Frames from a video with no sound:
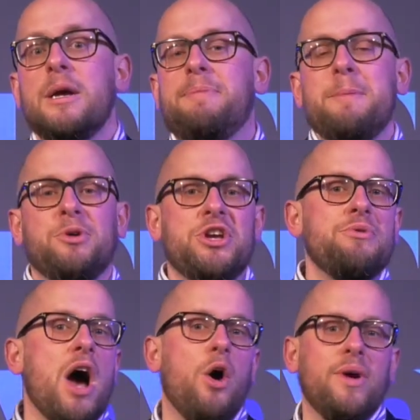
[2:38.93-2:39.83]
People you
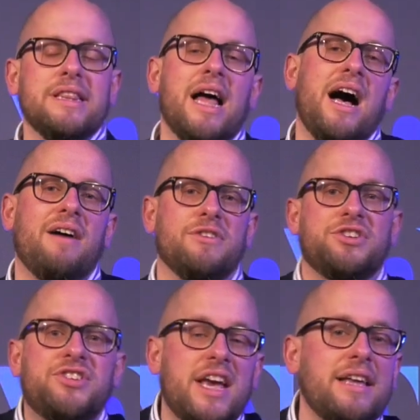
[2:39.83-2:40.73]
know and love are
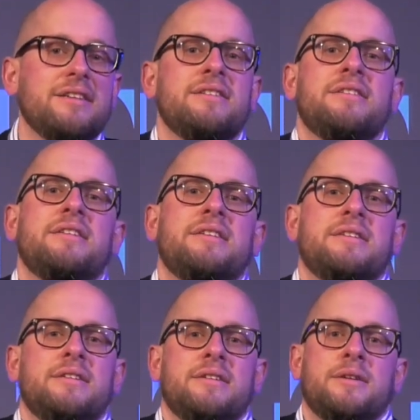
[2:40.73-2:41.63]
sick.
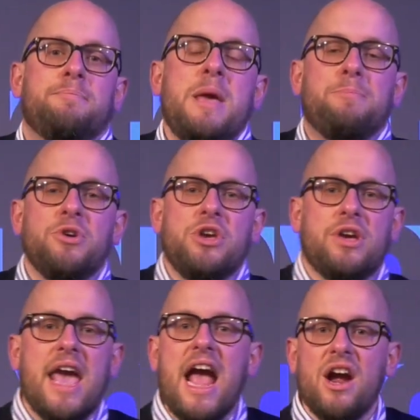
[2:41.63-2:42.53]
People you
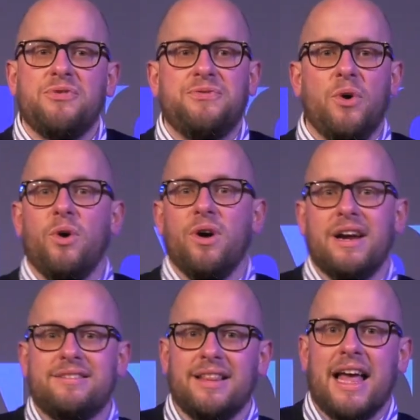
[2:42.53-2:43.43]
care for,
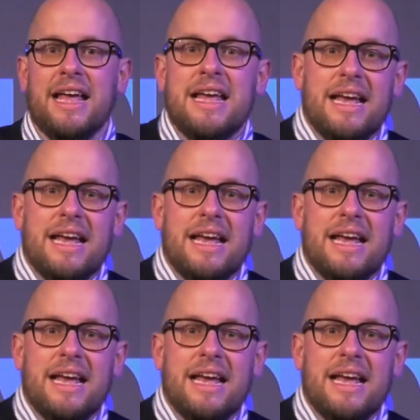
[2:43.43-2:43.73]
it's like,